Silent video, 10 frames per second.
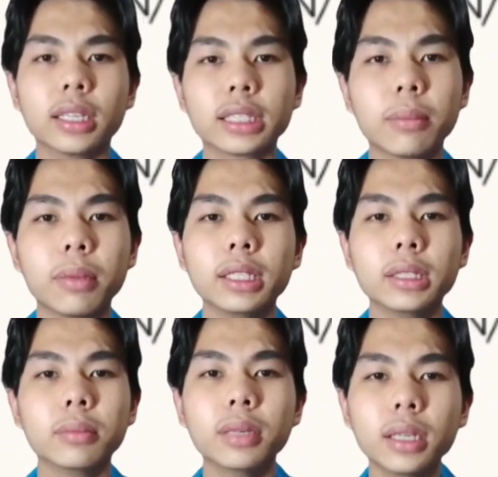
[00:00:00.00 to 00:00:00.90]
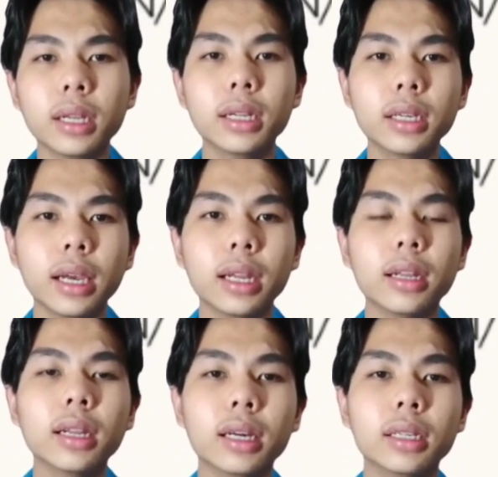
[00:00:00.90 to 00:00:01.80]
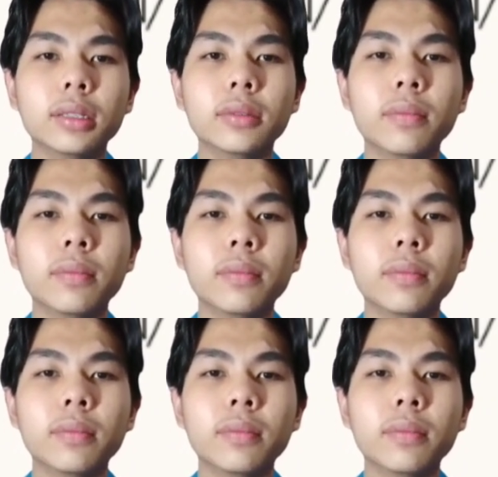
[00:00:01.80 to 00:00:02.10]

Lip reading: The example is m, n, and n.